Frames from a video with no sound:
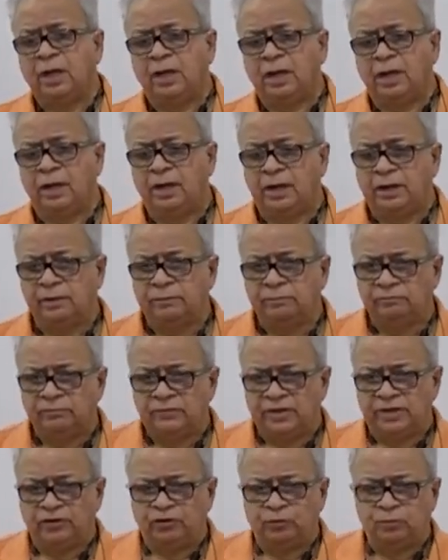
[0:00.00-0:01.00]

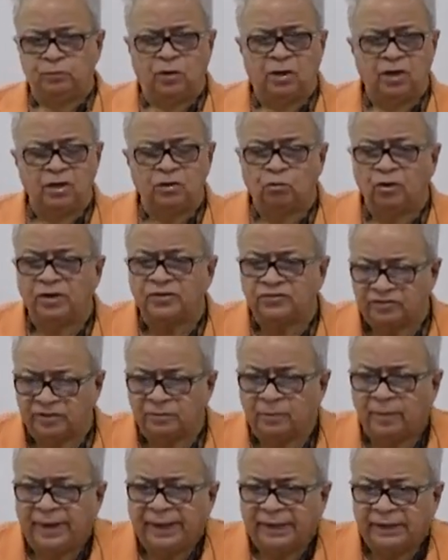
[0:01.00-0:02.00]
a small
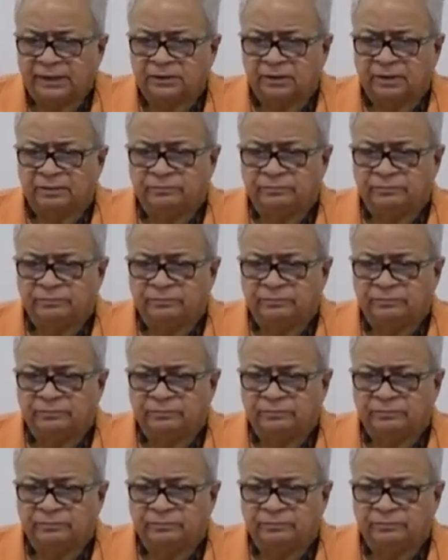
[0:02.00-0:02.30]
question bank.